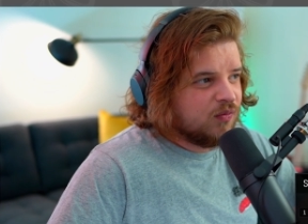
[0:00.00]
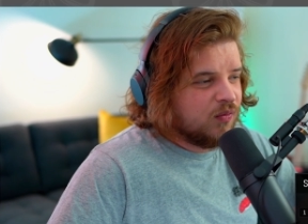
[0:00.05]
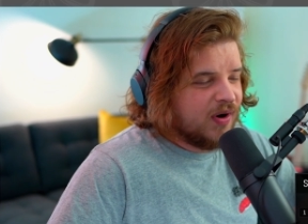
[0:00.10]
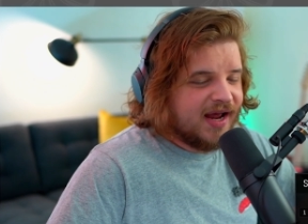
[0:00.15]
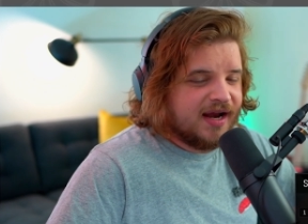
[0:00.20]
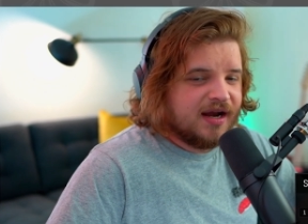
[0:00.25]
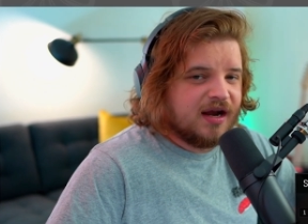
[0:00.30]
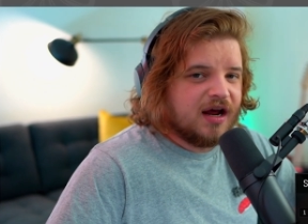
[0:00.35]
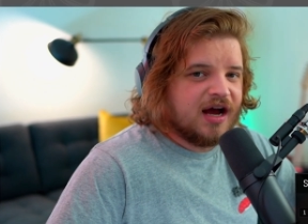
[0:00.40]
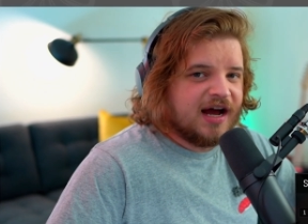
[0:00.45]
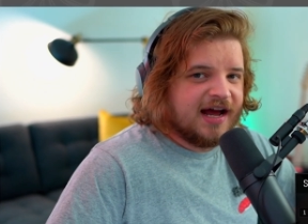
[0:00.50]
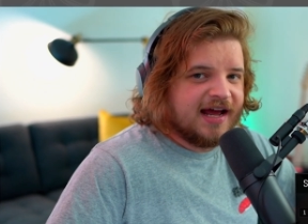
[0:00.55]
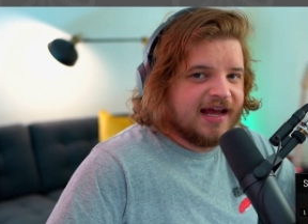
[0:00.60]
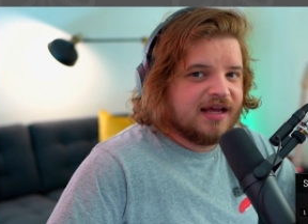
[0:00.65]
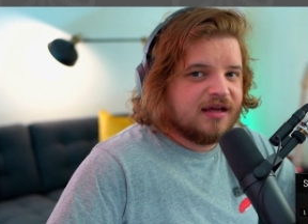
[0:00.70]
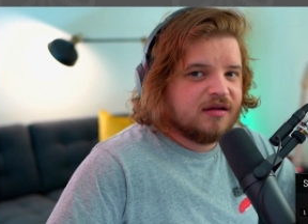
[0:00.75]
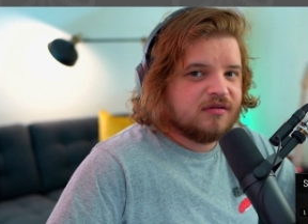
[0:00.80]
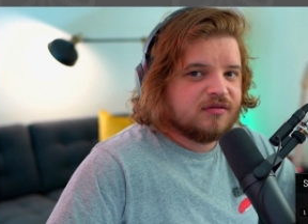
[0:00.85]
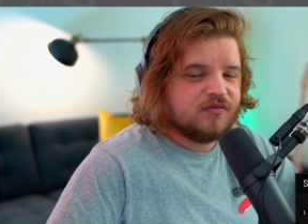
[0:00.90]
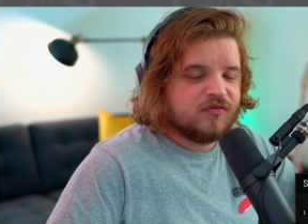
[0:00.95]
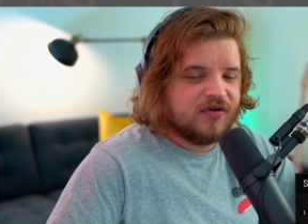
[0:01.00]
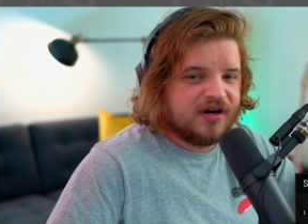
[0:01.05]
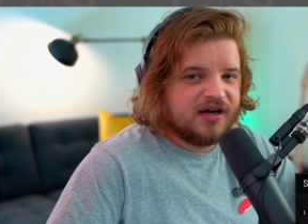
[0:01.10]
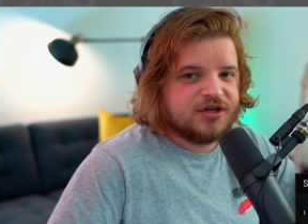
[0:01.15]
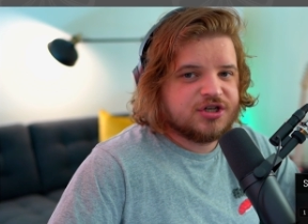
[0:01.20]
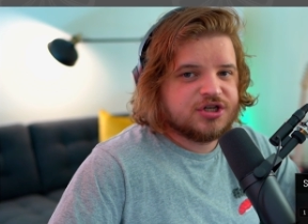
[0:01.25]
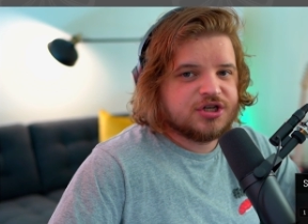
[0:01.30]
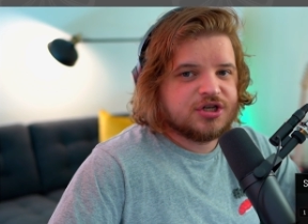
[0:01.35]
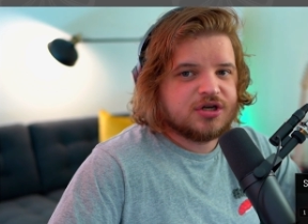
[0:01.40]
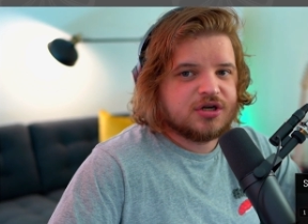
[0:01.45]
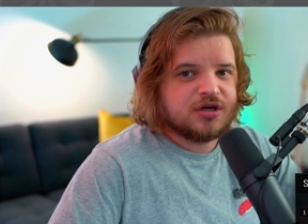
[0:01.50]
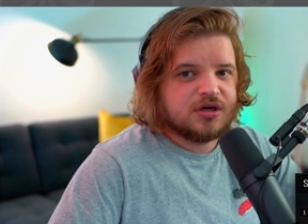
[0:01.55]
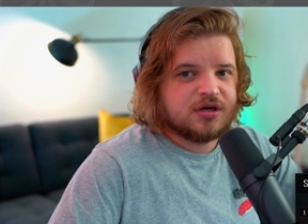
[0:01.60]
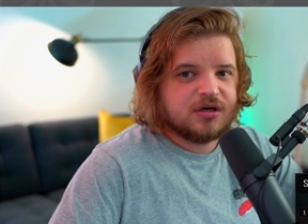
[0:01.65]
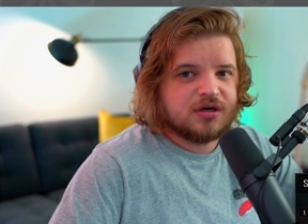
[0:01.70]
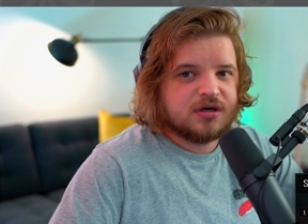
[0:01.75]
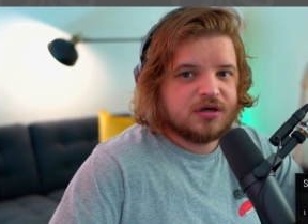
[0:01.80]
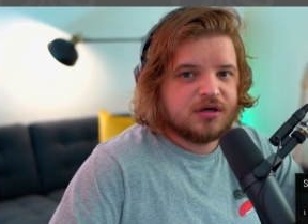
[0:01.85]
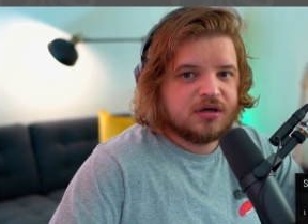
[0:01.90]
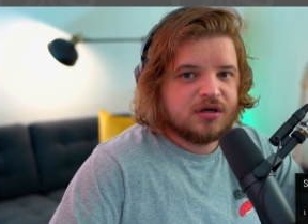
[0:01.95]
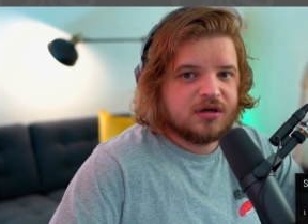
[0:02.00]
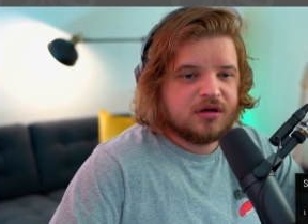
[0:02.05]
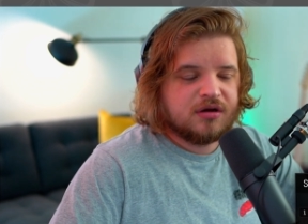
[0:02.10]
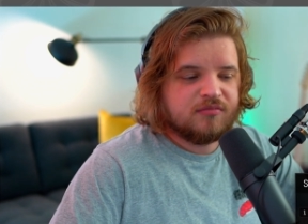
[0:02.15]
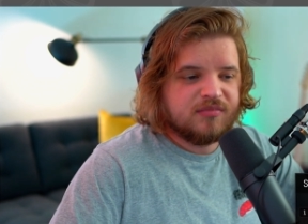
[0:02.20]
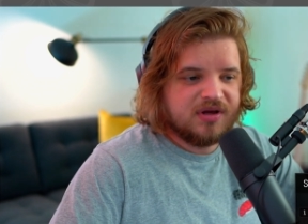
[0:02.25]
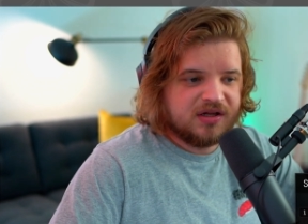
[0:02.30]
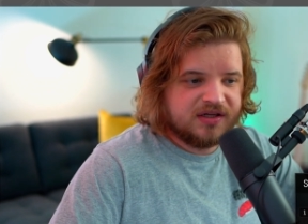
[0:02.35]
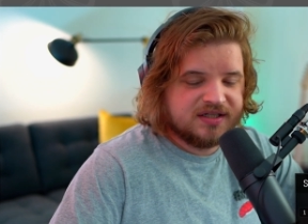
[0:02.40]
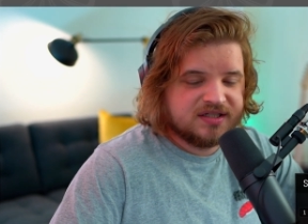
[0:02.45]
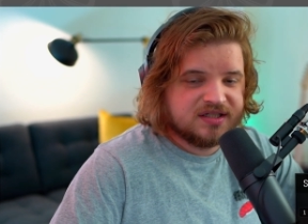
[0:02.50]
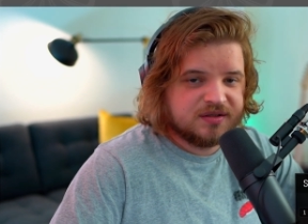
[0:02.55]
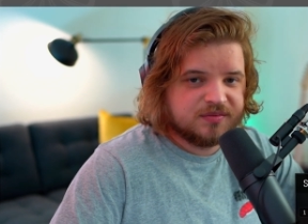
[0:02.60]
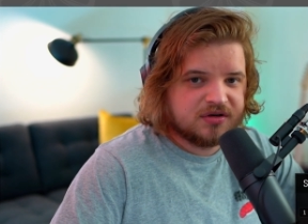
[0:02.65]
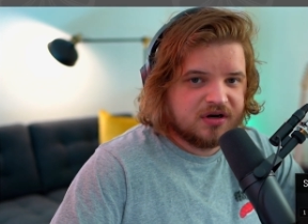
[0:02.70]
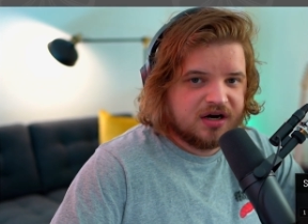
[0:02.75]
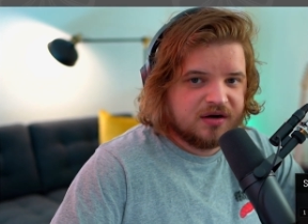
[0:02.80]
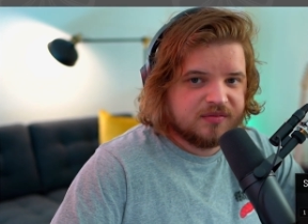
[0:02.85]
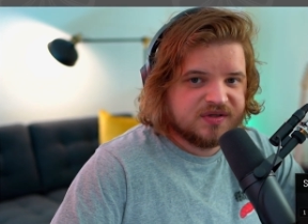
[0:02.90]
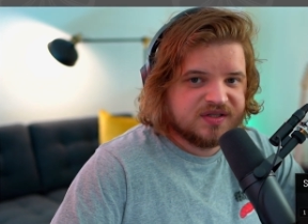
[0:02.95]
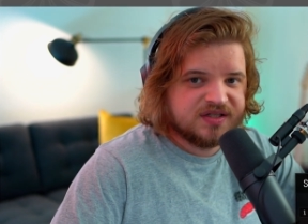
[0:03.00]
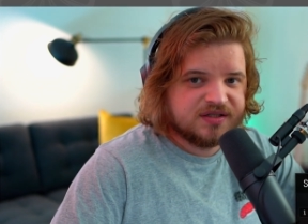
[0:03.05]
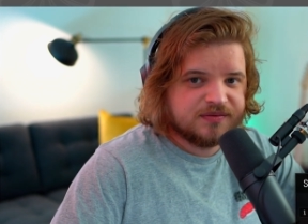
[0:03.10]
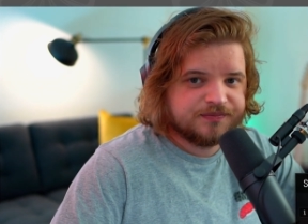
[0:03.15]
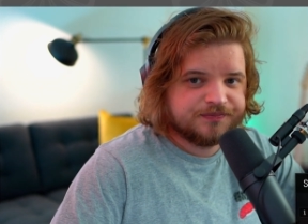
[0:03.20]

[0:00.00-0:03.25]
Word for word: when I reach million subscribers.